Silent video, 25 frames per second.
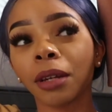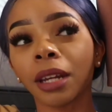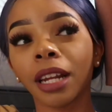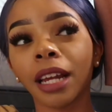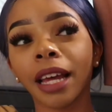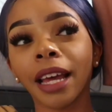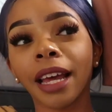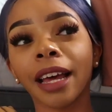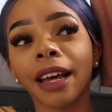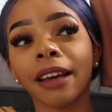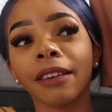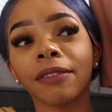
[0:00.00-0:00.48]

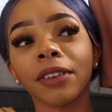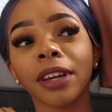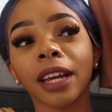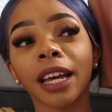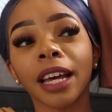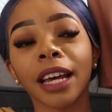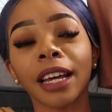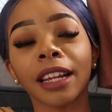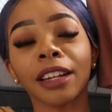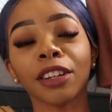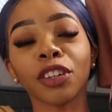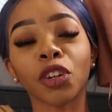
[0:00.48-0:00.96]
and I have
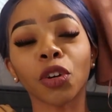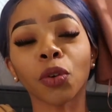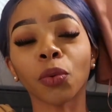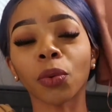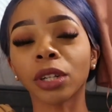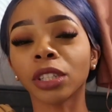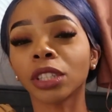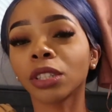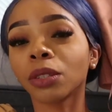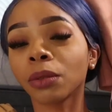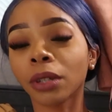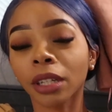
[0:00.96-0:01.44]
had
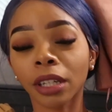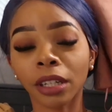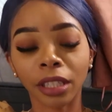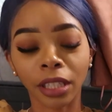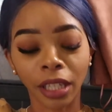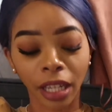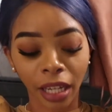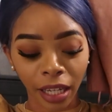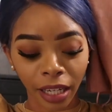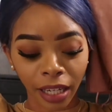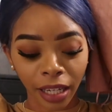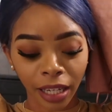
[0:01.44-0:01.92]
nowhere to wear
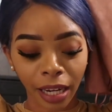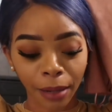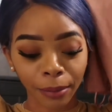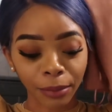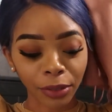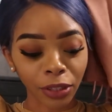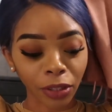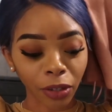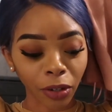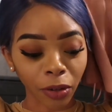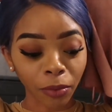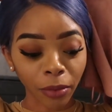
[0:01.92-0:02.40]
it yet, and
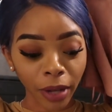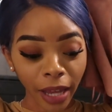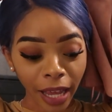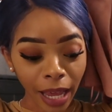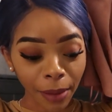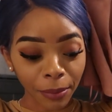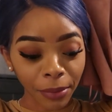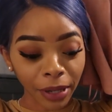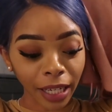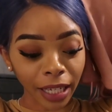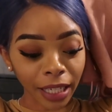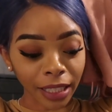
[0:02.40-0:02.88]
I'm so
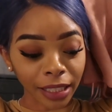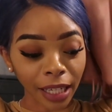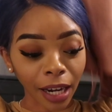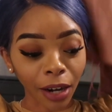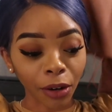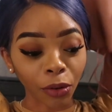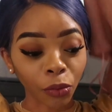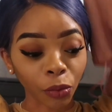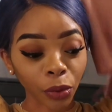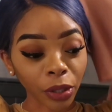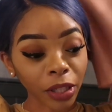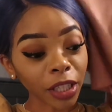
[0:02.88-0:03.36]
mad because
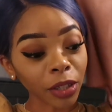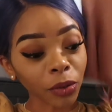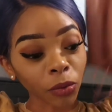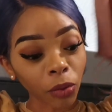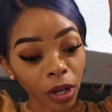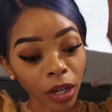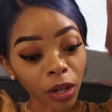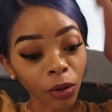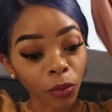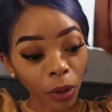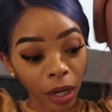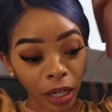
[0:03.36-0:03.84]
I really
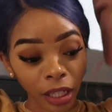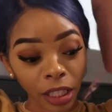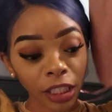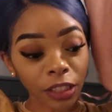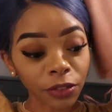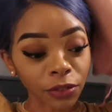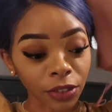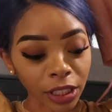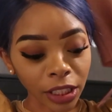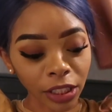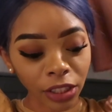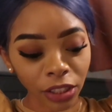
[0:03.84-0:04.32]
want to wear
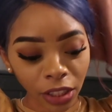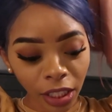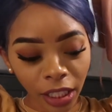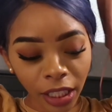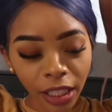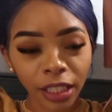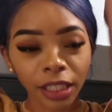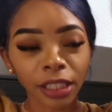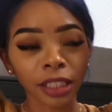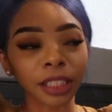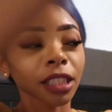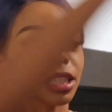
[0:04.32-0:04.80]
this freaking
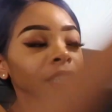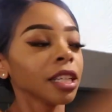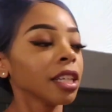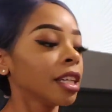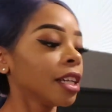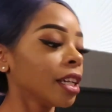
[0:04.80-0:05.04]
dress